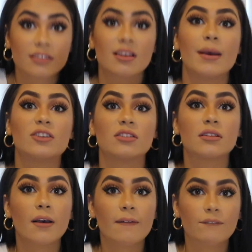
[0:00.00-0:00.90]
so it
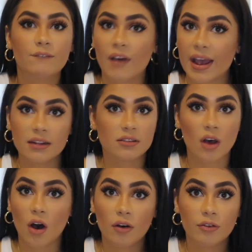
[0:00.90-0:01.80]
just fades
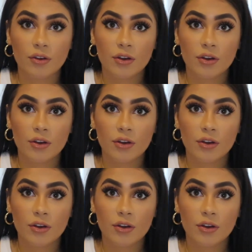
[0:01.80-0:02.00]
off.